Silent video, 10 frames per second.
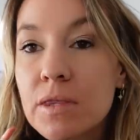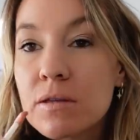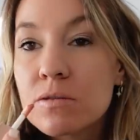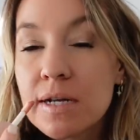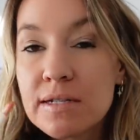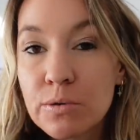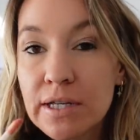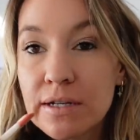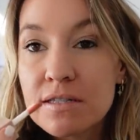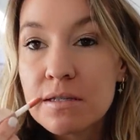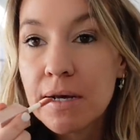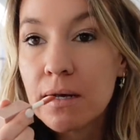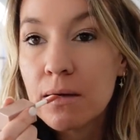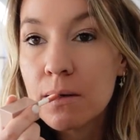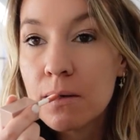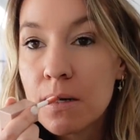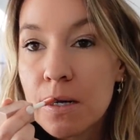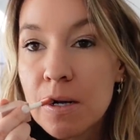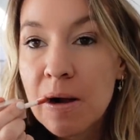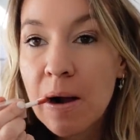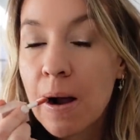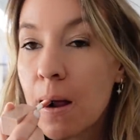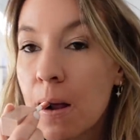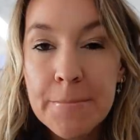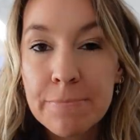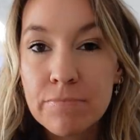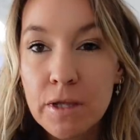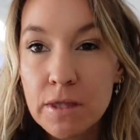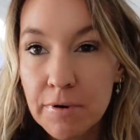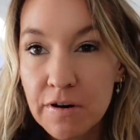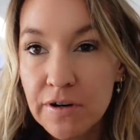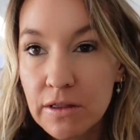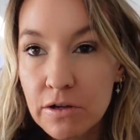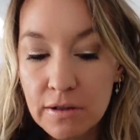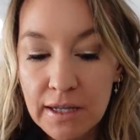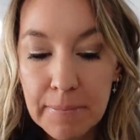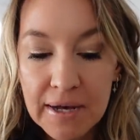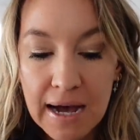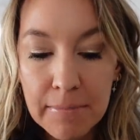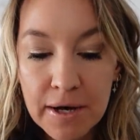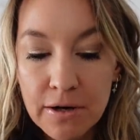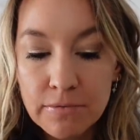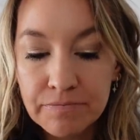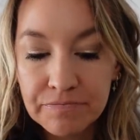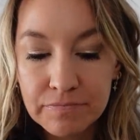This one has a really good smell. The perfect little lip combo.